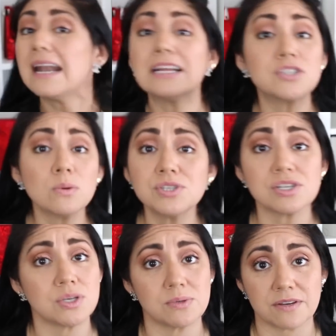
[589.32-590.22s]
And I don't
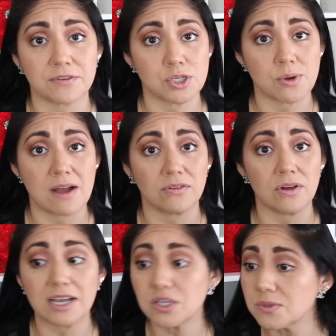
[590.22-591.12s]
just use it for travel.
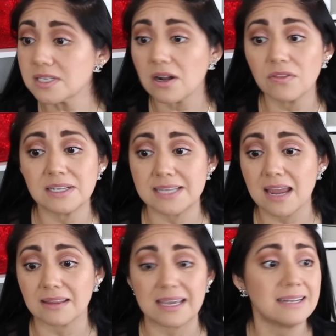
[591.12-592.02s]
I use it on the
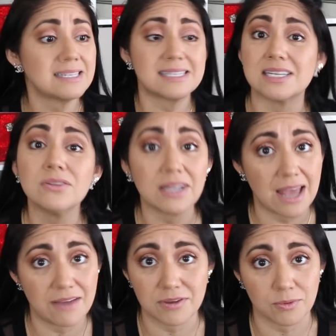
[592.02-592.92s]
daily. It is still in
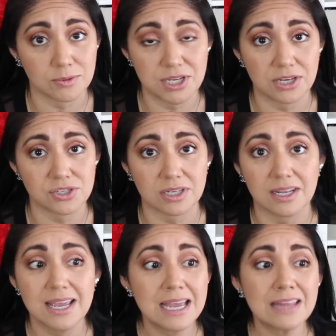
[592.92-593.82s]
heavy rotation.
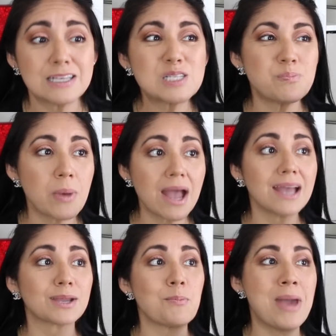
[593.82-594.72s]
This
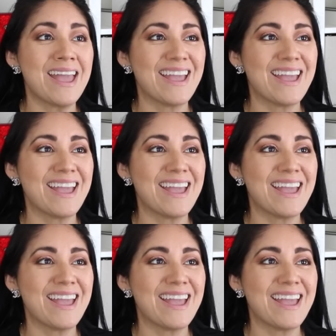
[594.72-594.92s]
bag